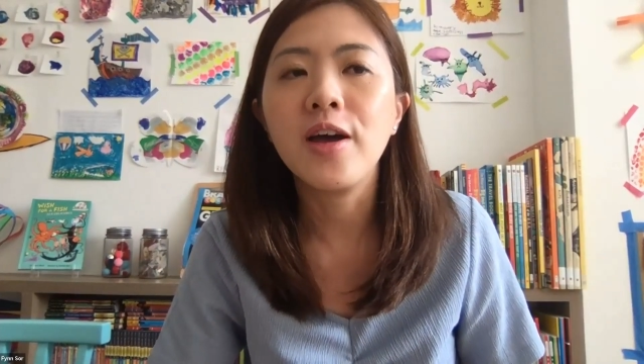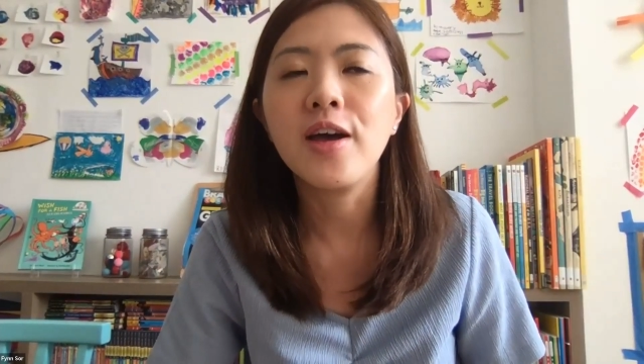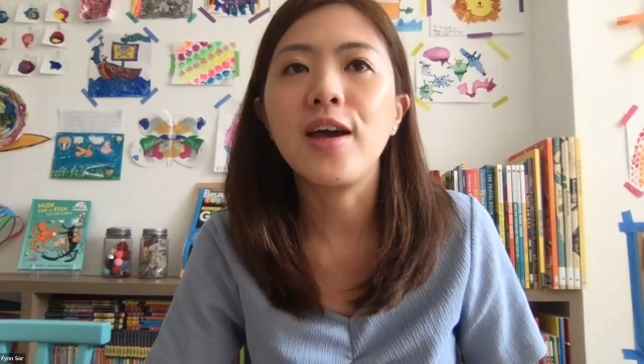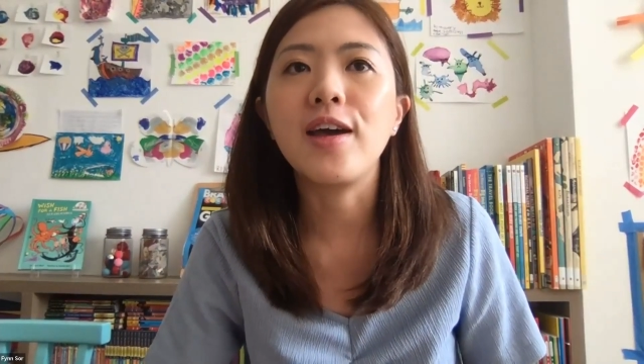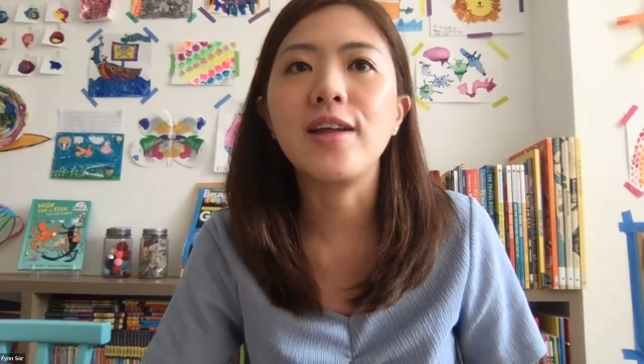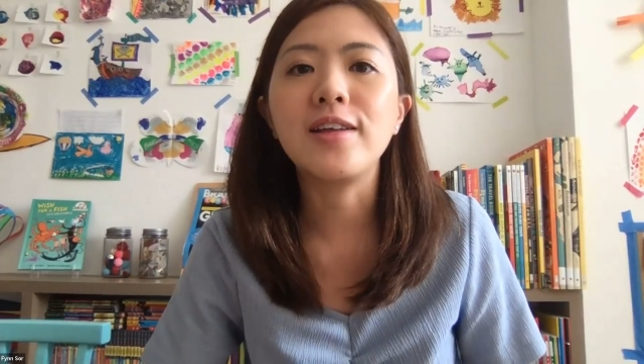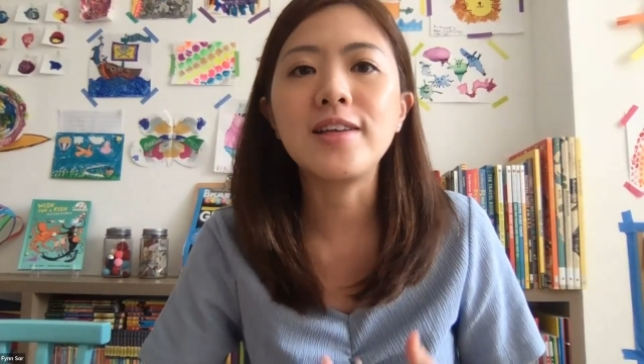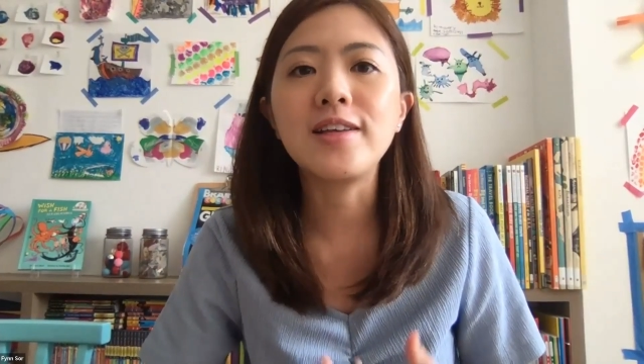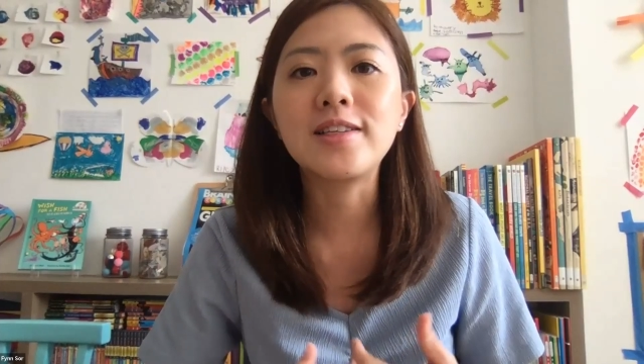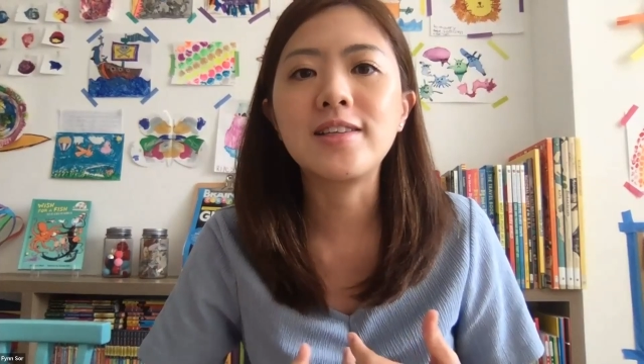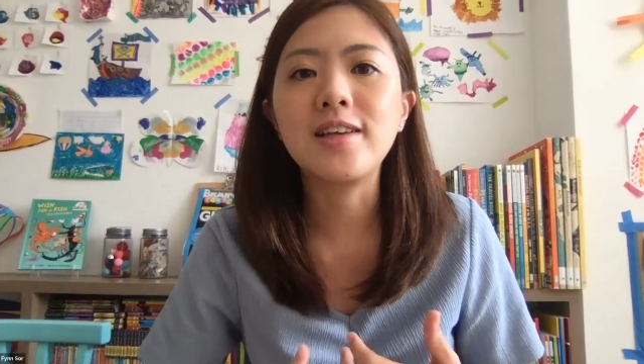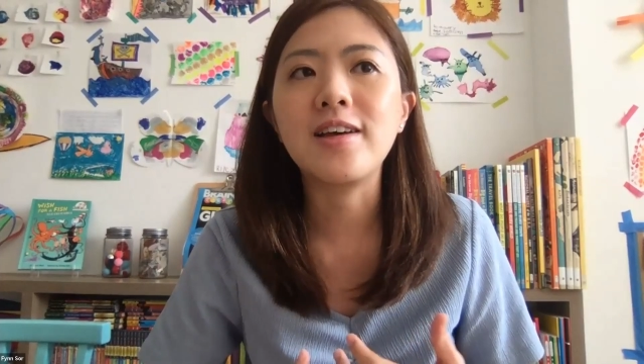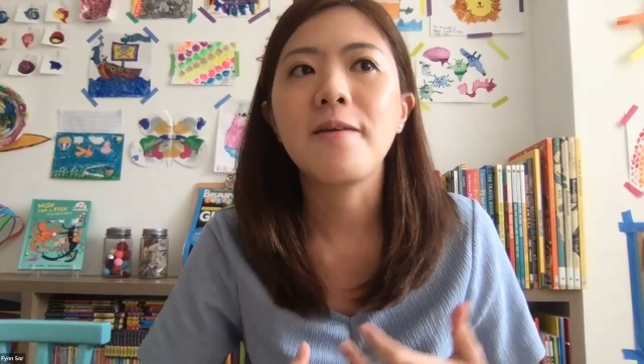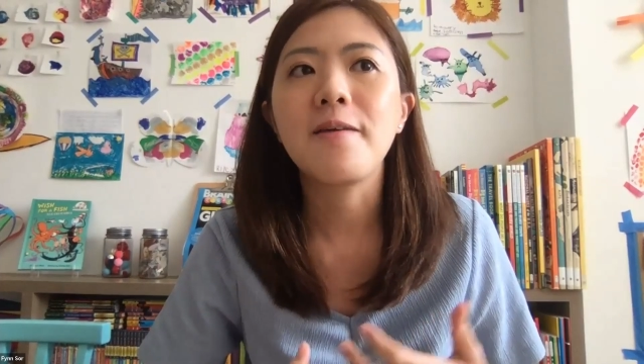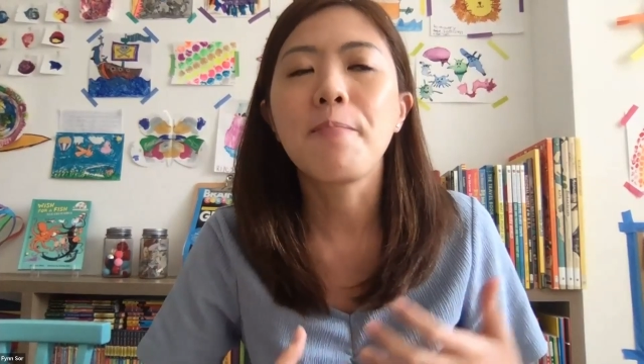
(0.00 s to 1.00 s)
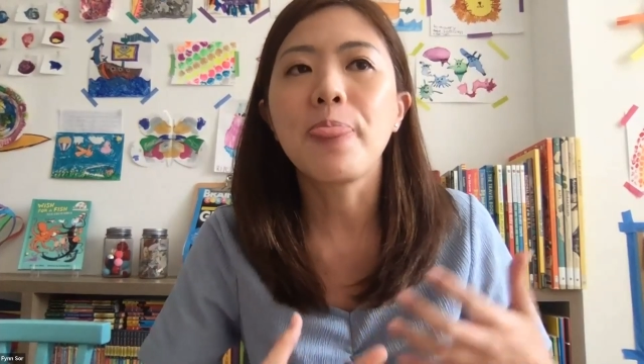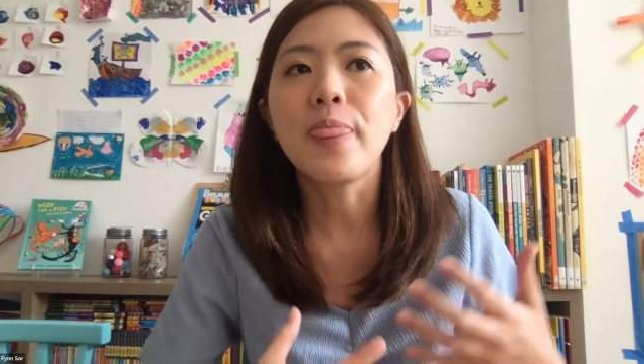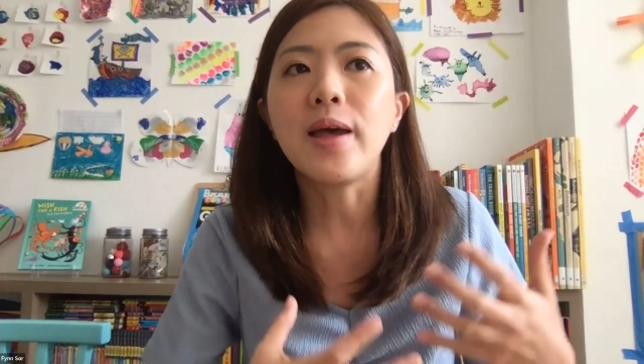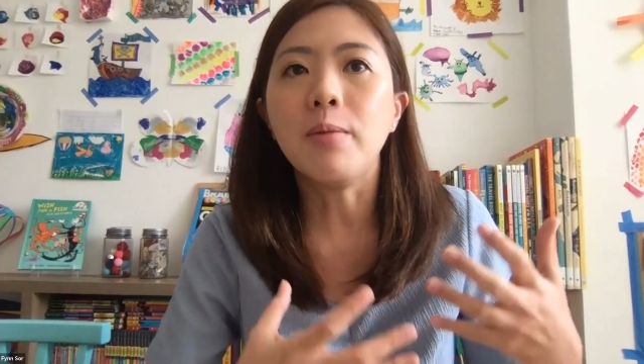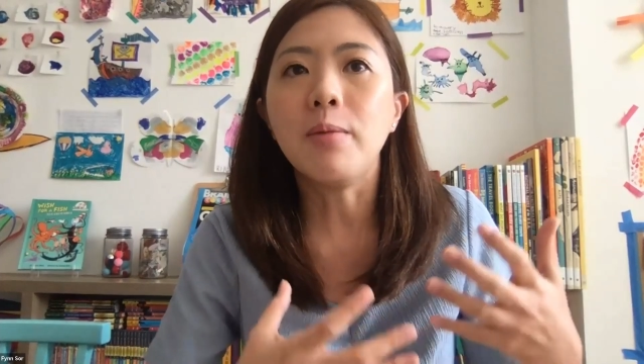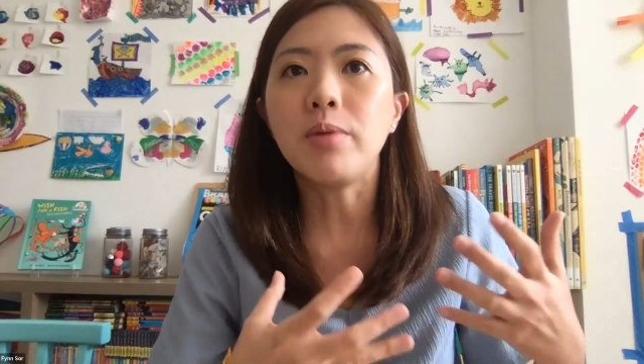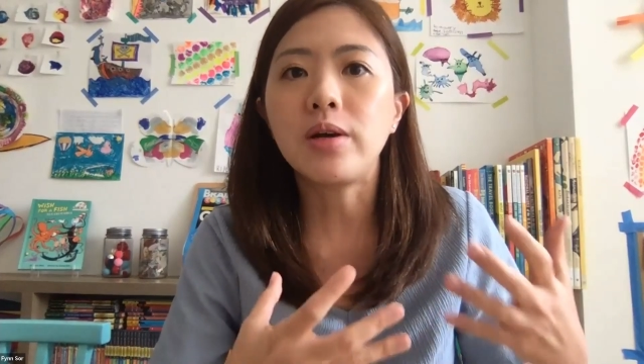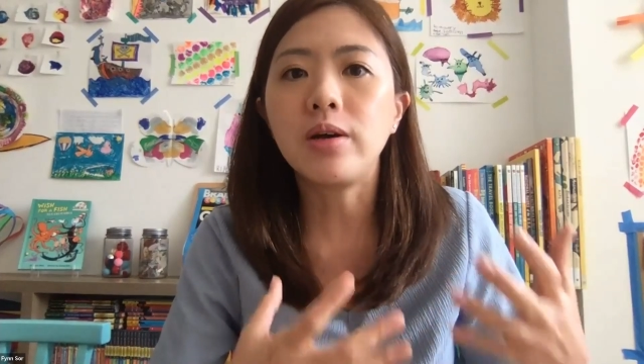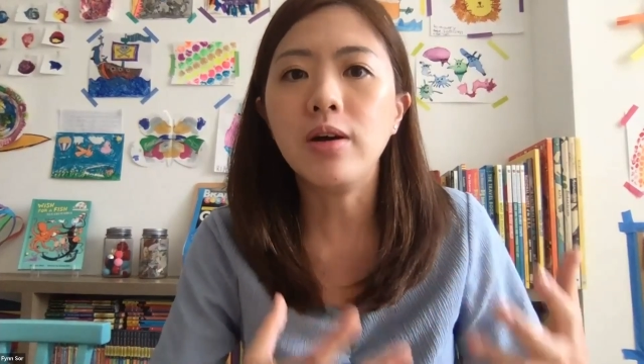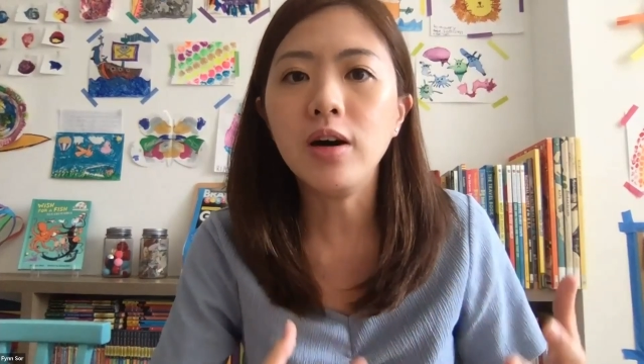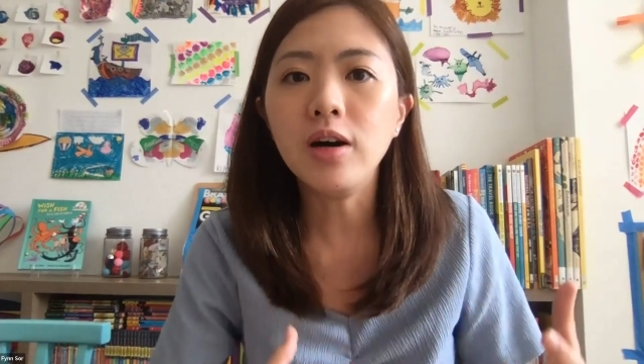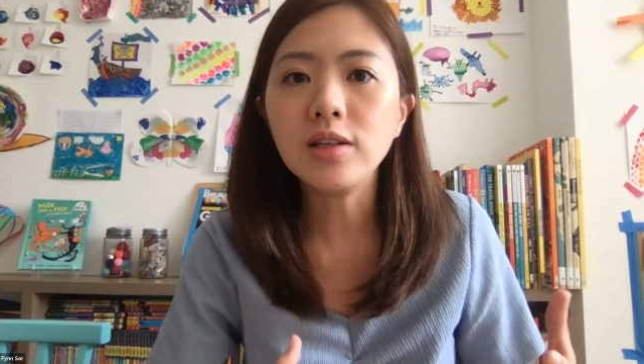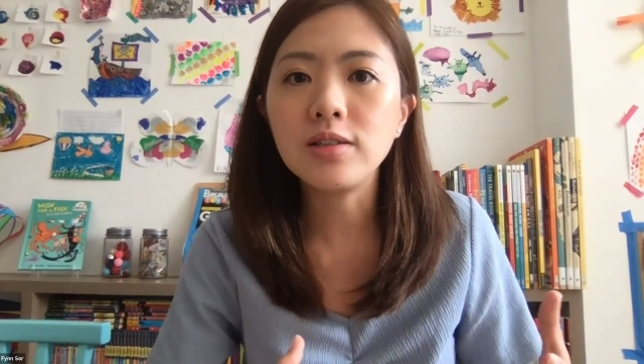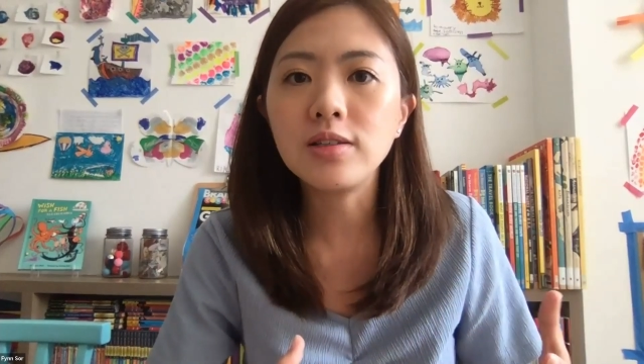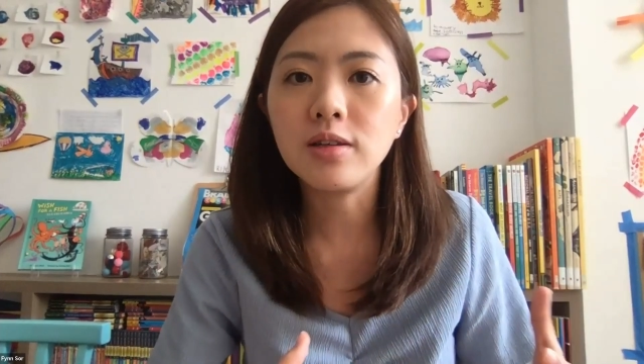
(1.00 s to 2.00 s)
And he said,
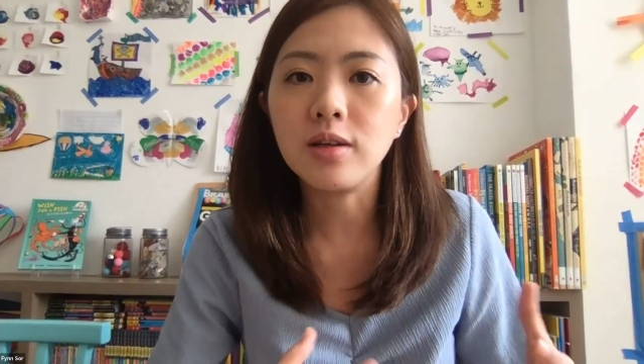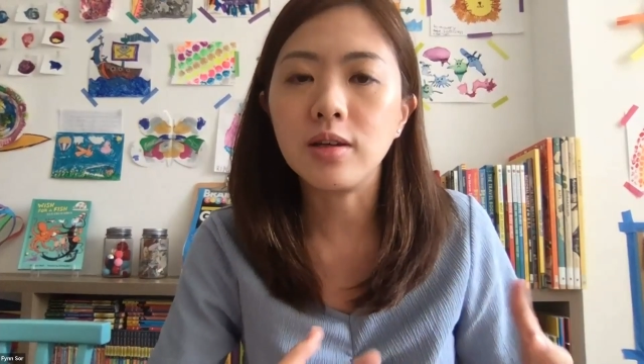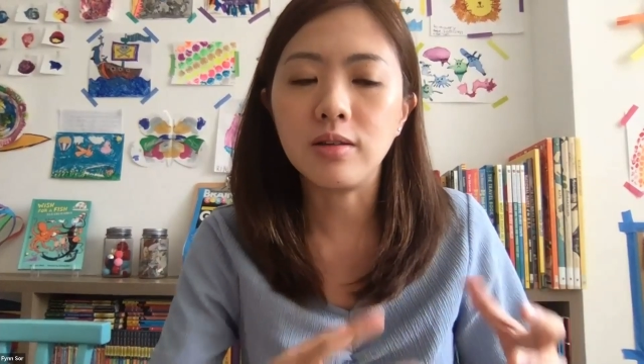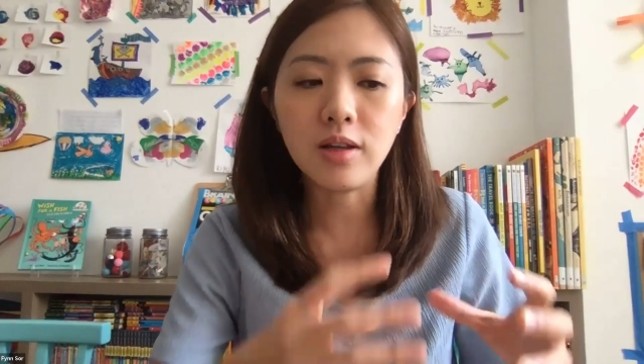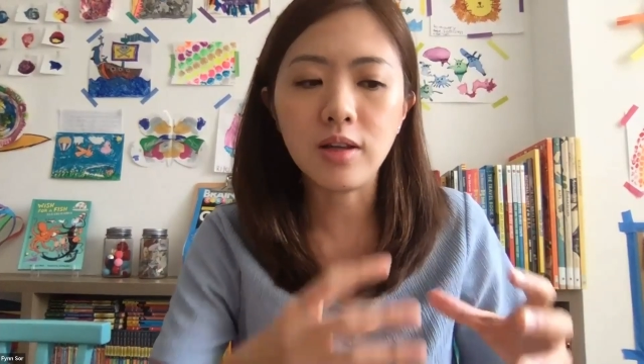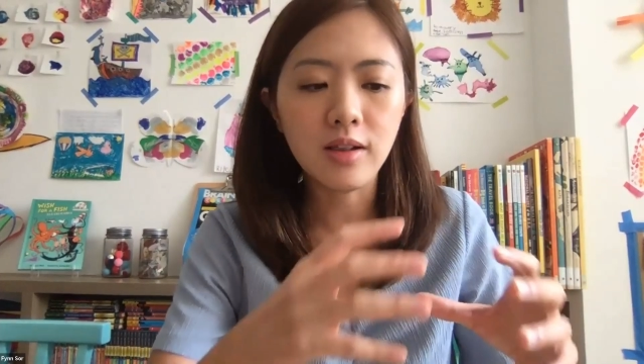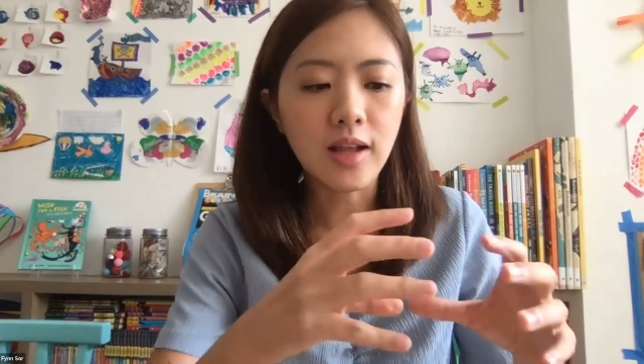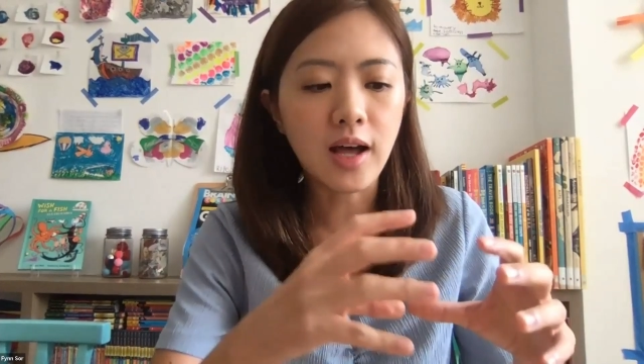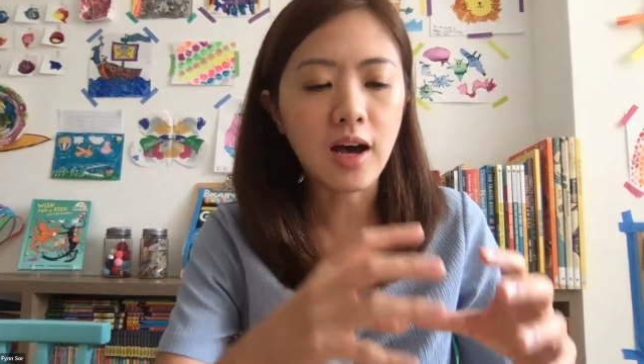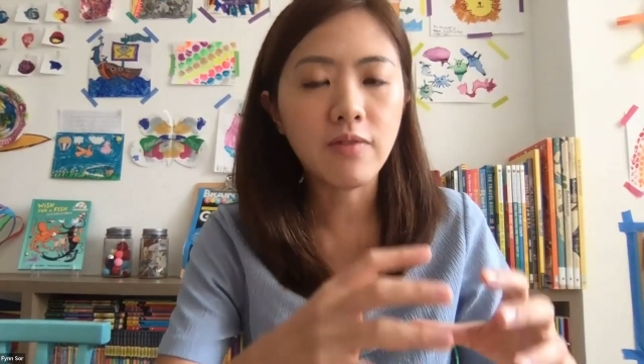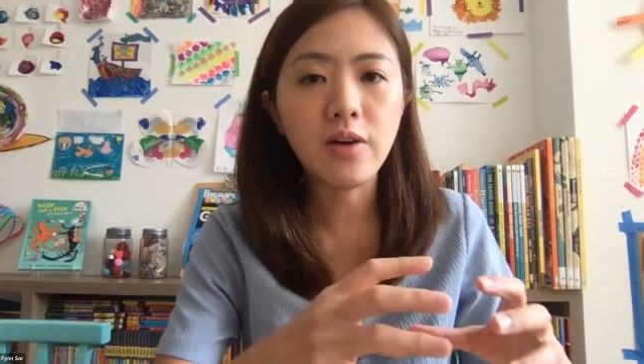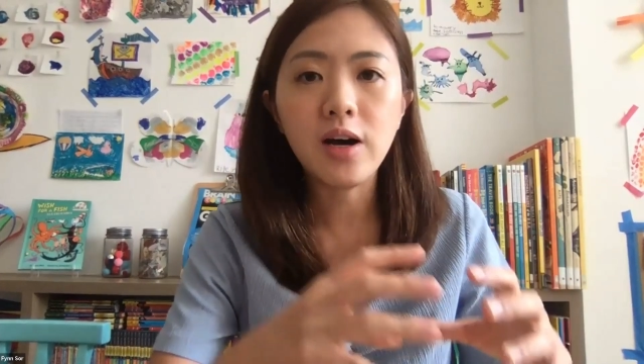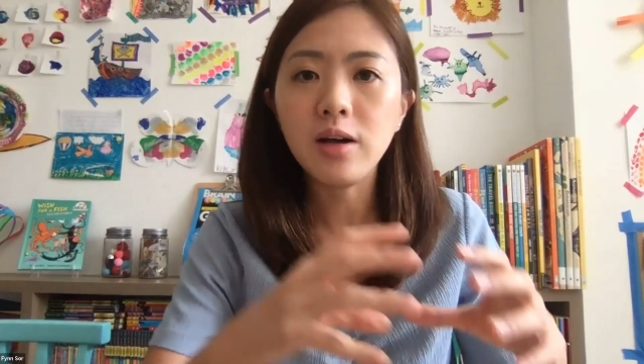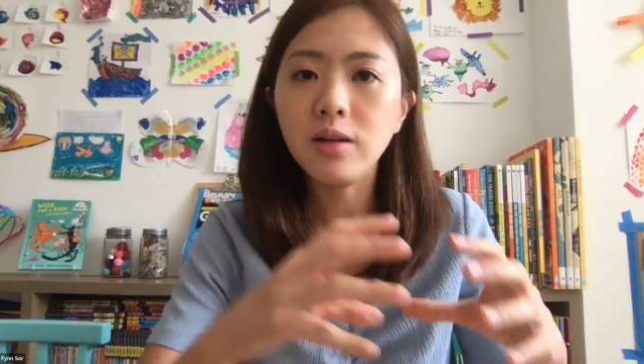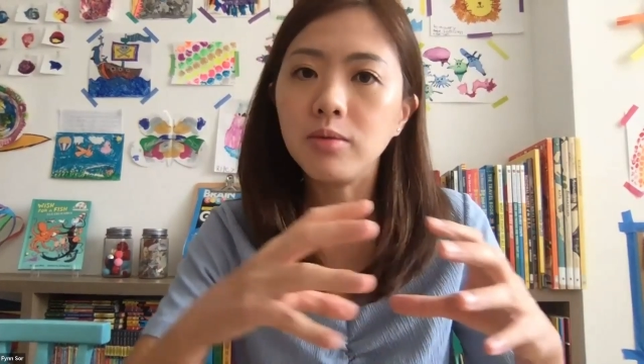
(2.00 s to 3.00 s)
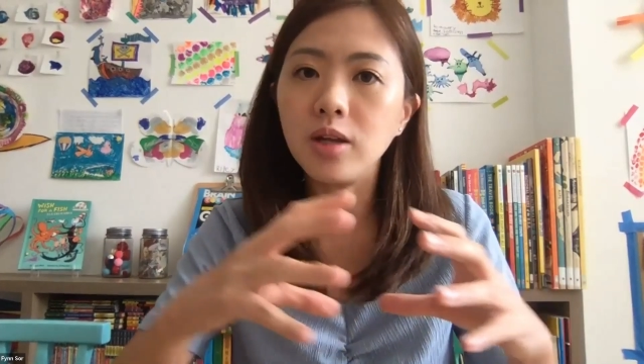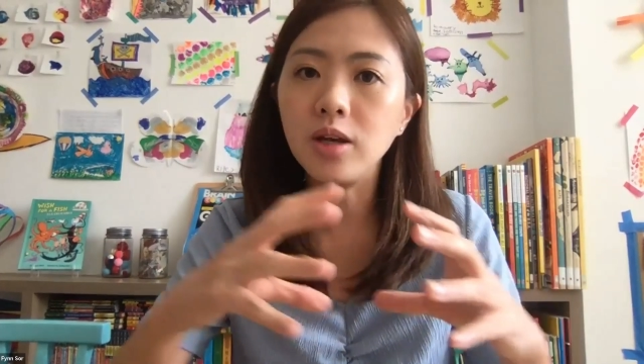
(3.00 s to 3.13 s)
"Because the lava